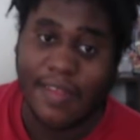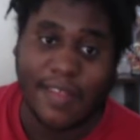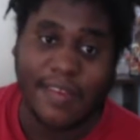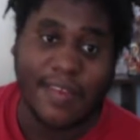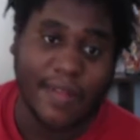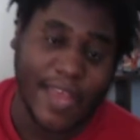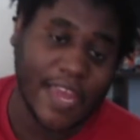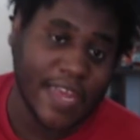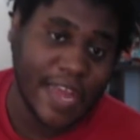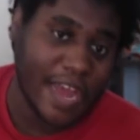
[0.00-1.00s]
to deal
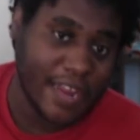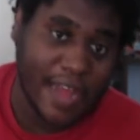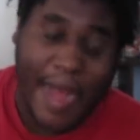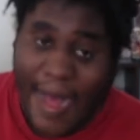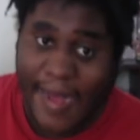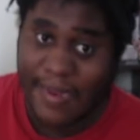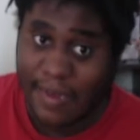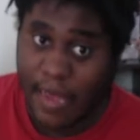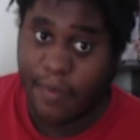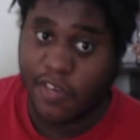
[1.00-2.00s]
any kind of high
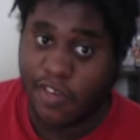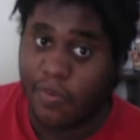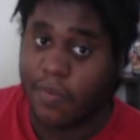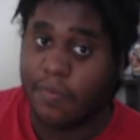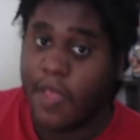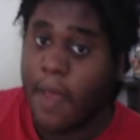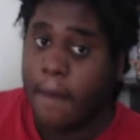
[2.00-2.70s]
damage to him.